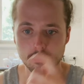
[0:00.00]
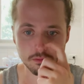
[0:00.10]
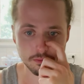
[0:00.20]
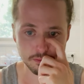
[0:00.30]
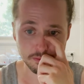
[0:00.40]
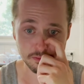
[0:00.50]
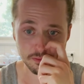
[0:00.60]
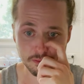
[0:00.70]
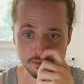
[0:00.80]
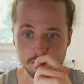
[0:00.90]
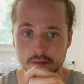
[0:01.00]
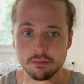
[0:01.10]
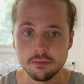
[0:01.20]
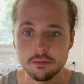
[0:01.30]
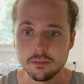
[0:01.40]
Using the sailcloth to
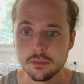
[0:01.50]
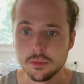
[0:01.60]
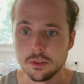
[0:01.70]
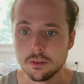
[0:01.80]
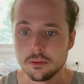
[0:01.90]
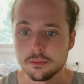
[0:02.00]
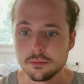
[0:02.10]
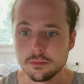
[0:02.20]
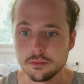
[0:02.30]
descend in midair,